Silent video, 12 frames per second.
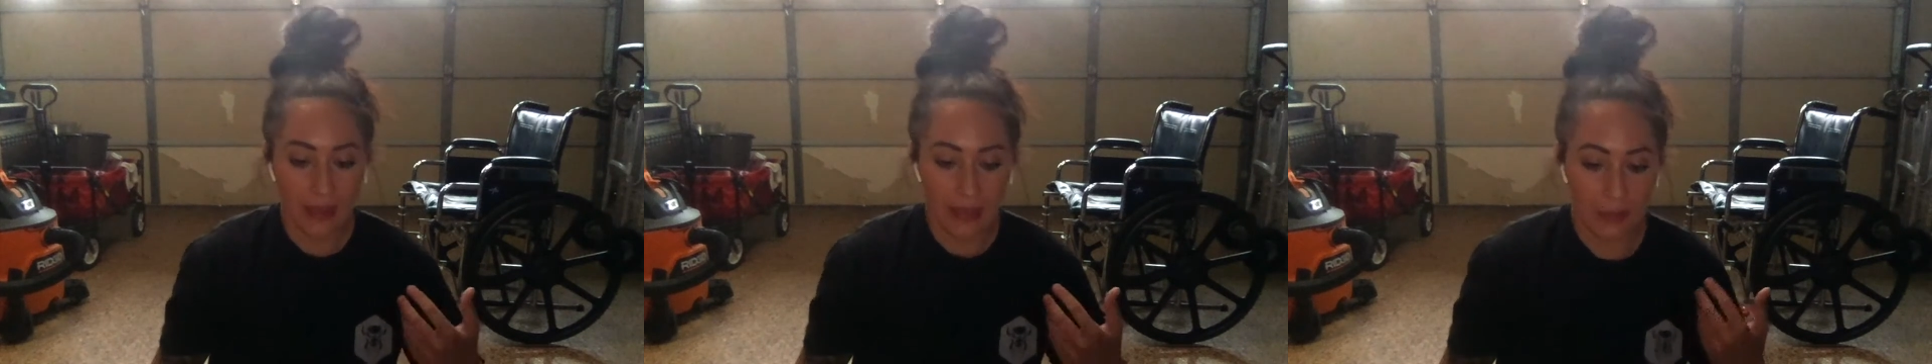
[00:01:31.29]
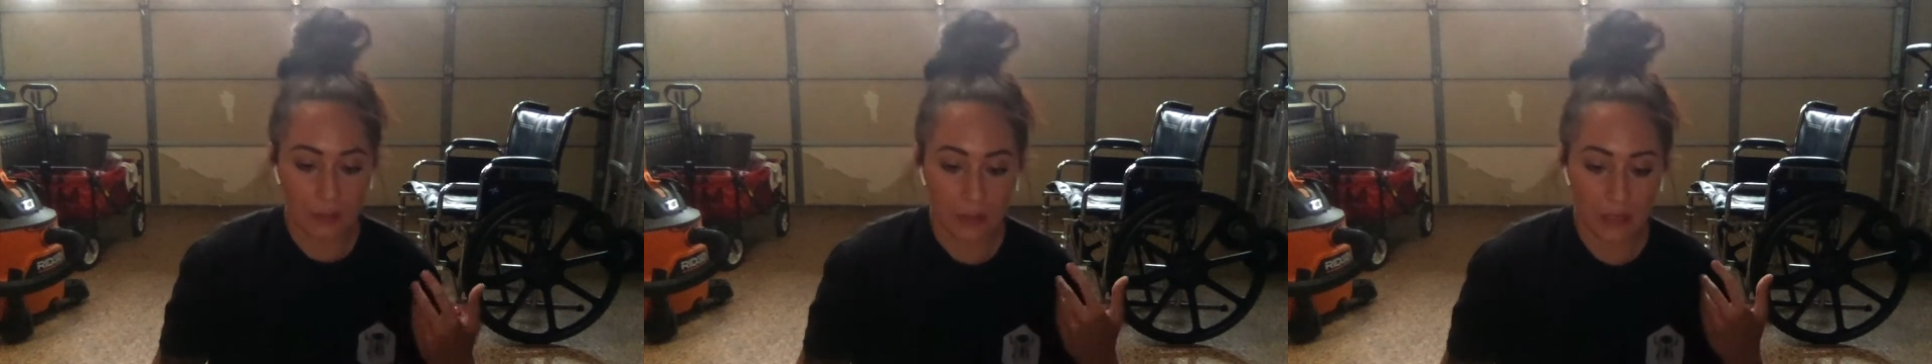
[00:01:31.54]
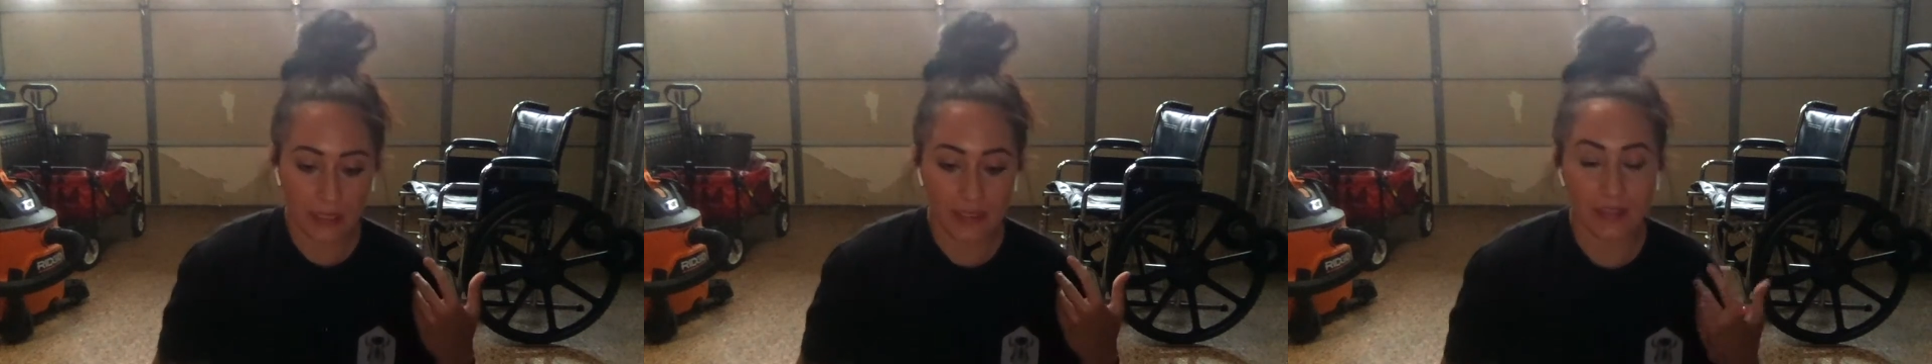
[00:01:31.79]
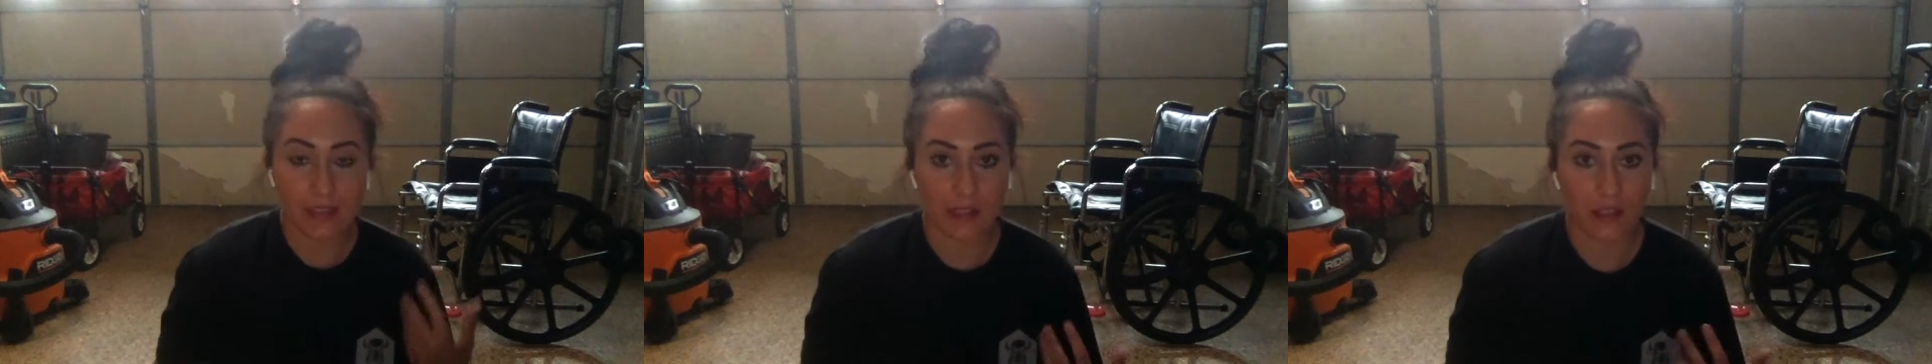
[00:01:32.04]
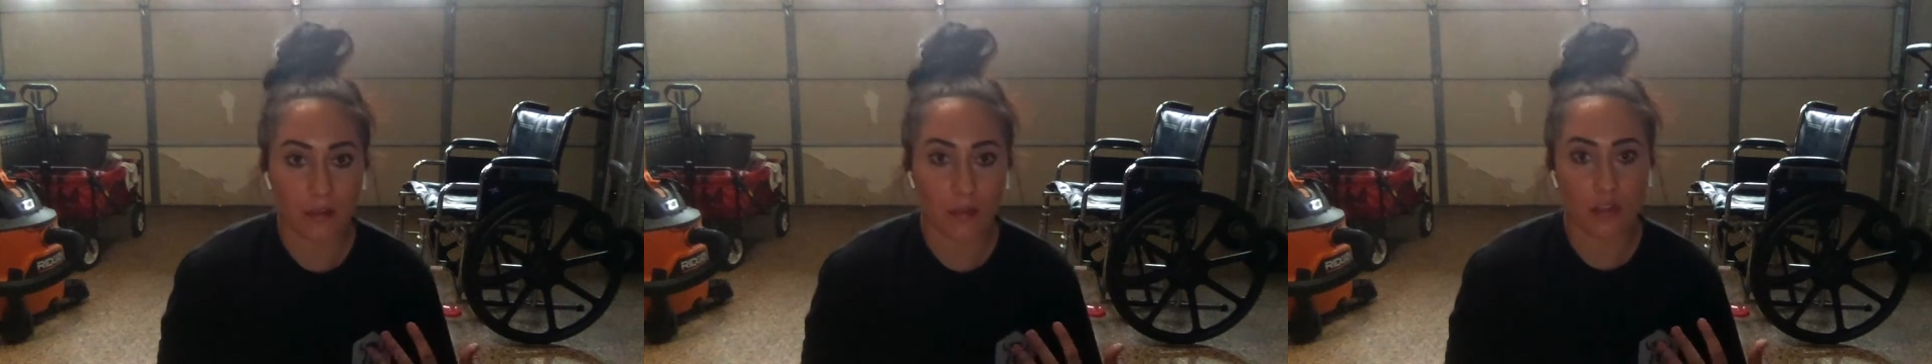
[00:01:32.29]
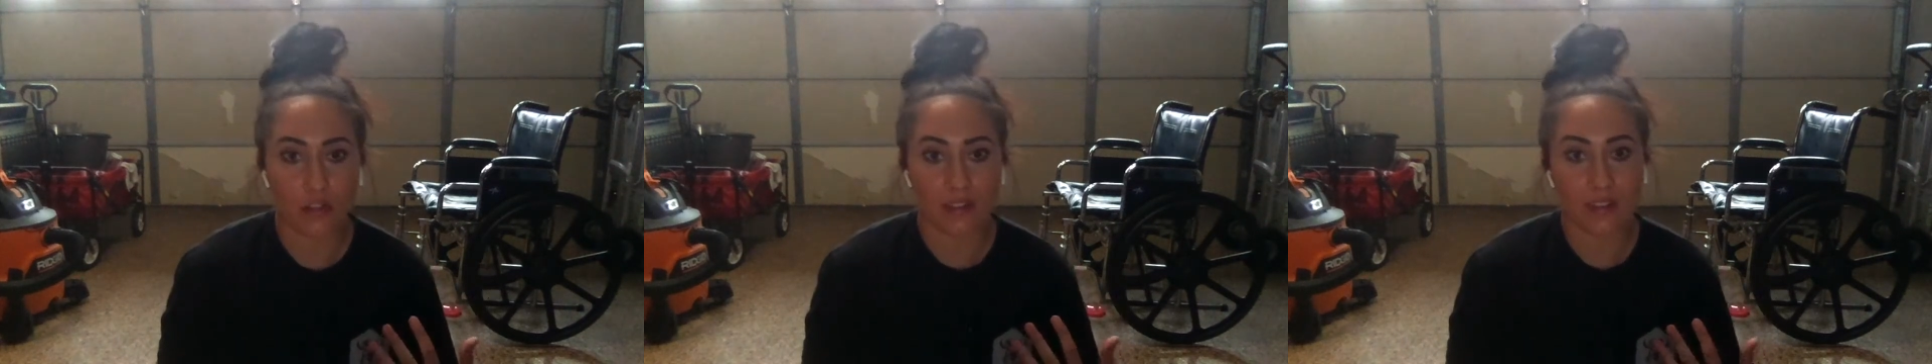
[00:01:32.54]
and putting standing
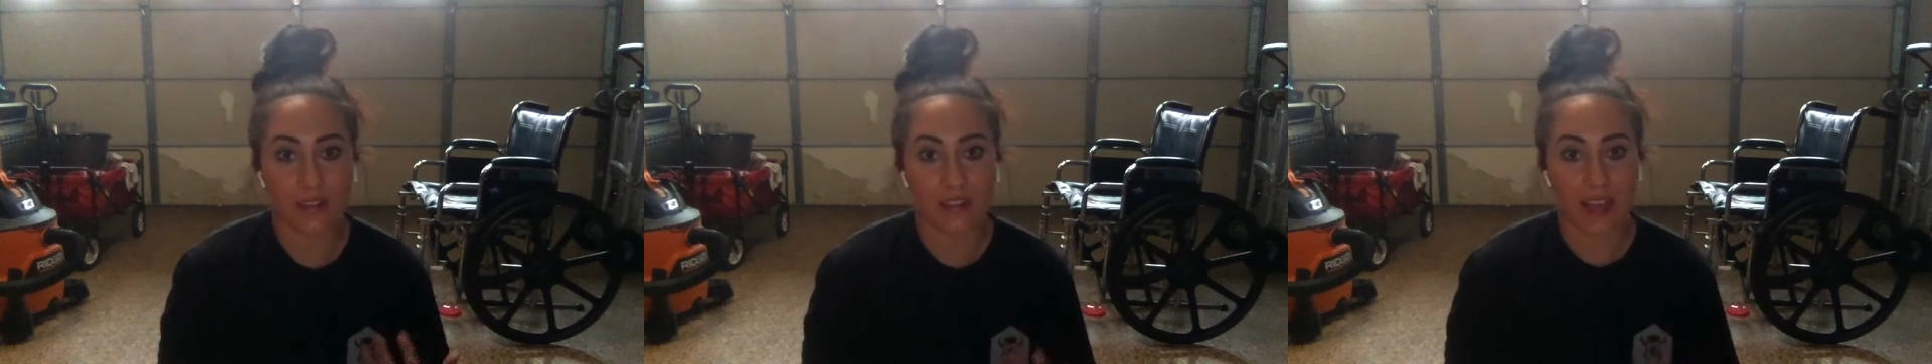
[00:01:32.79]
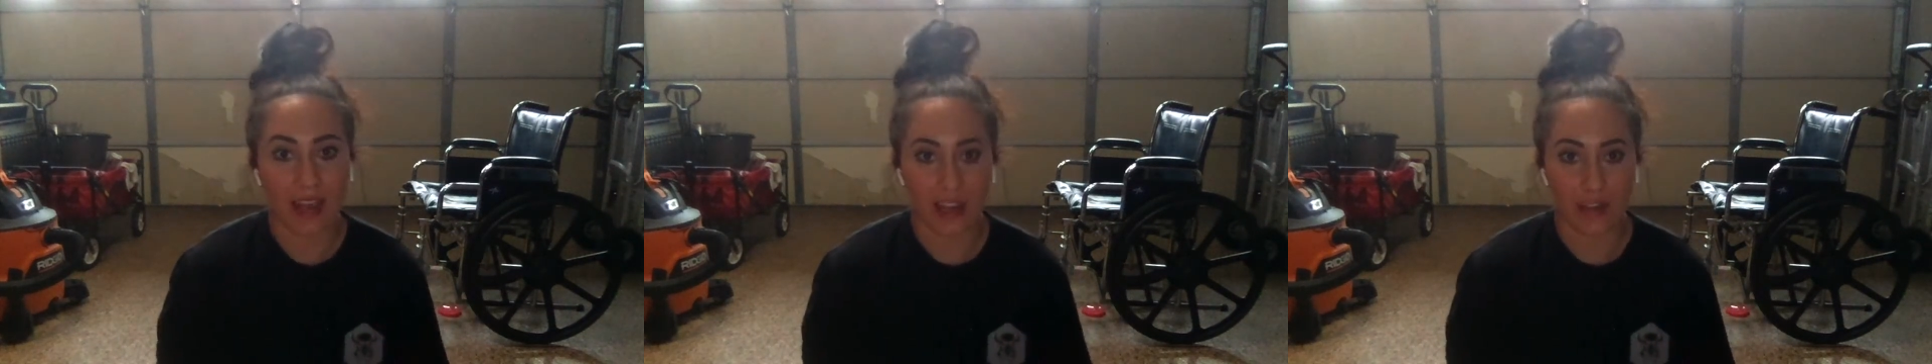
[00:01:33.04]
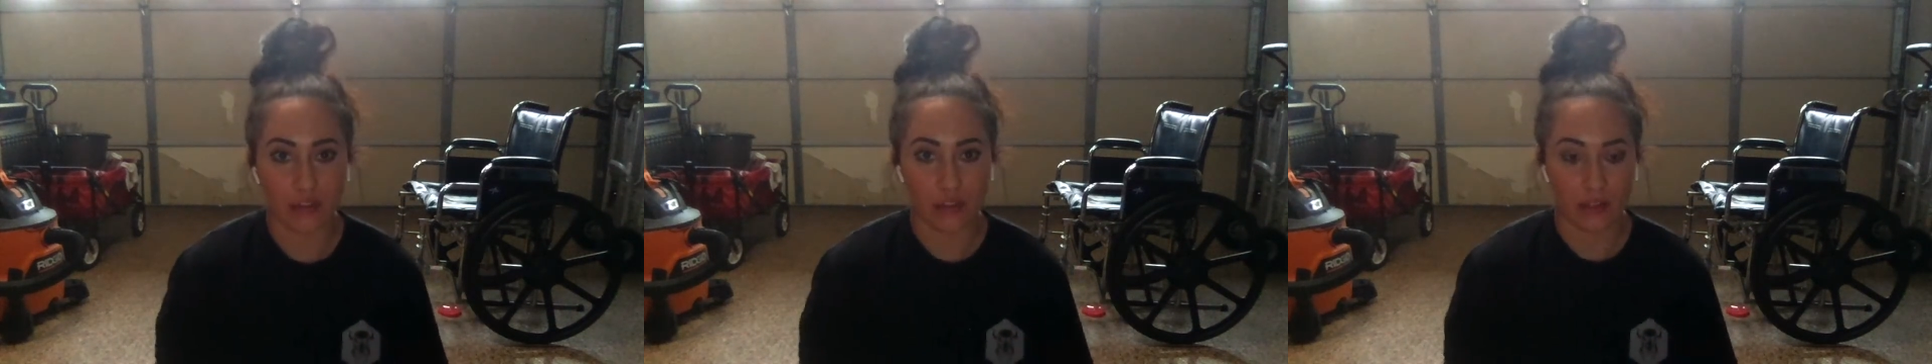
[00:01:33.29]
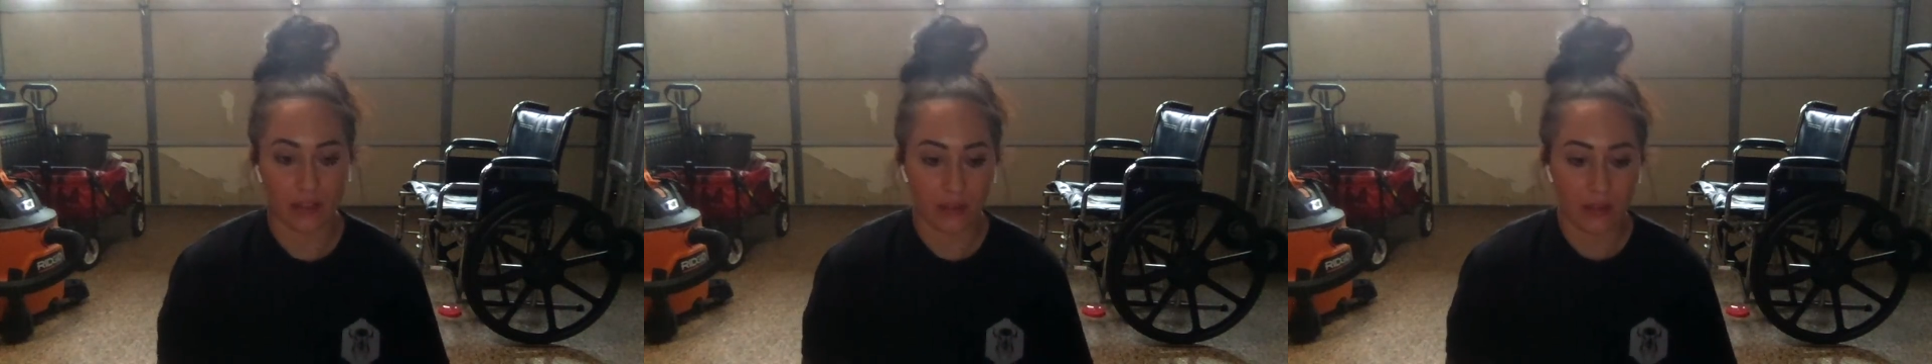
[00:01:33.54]
marches into action.